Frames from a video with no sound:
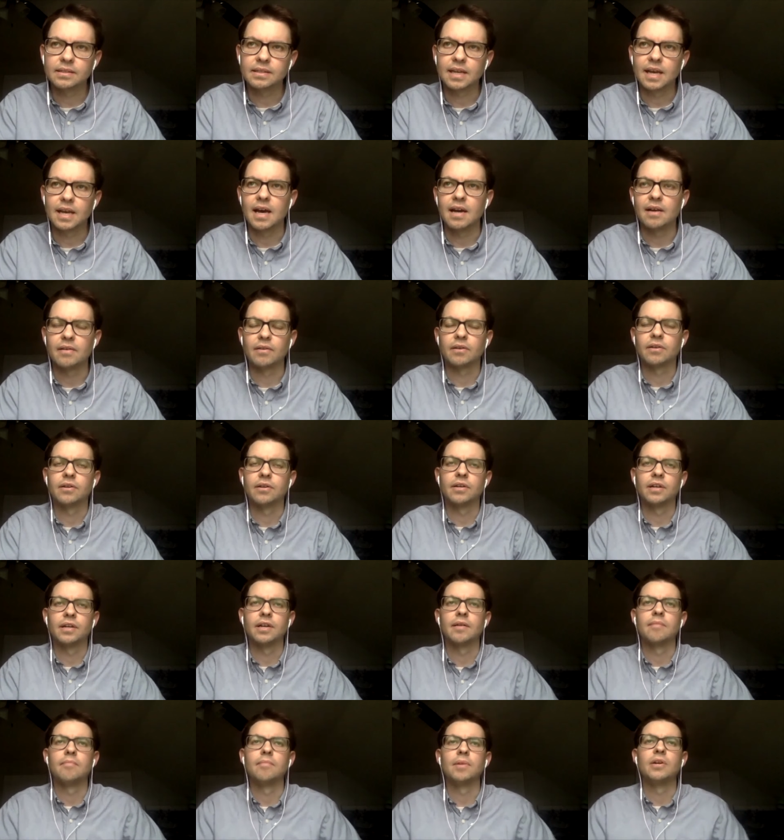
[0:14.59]
kind of
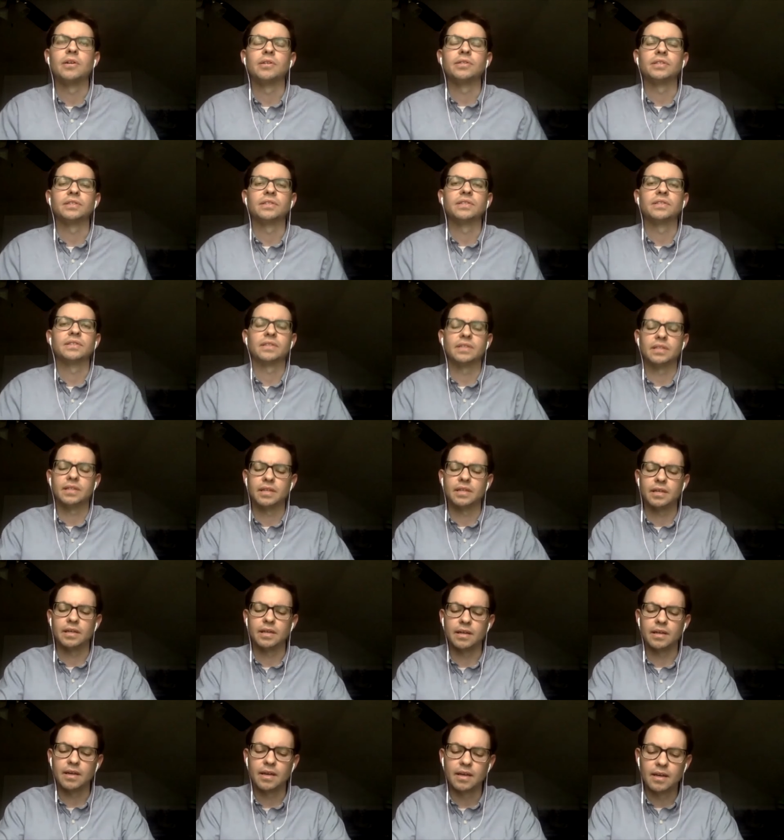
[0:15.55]
current
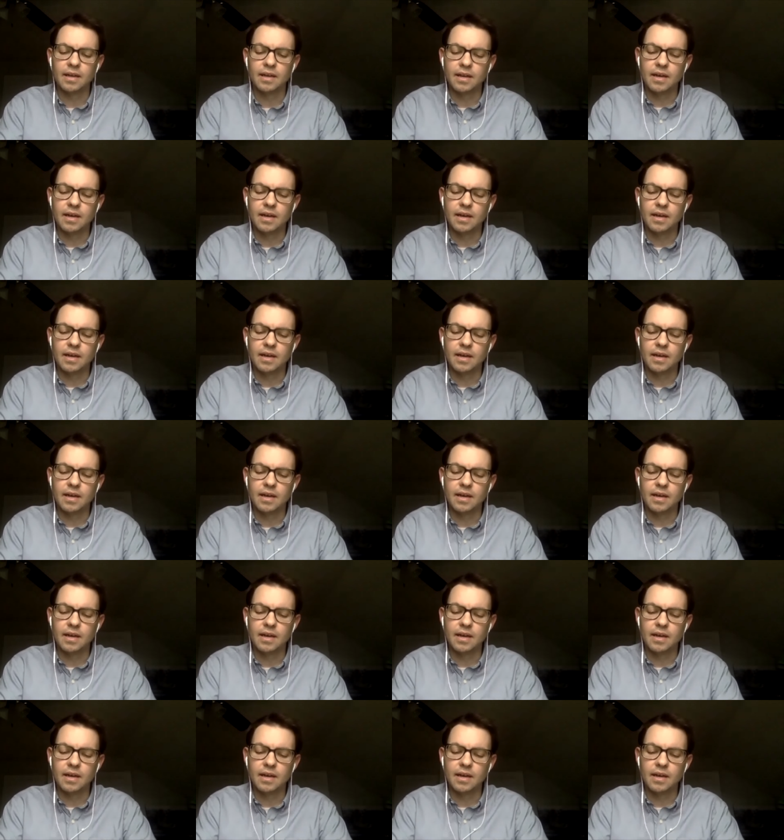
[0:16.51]
emergency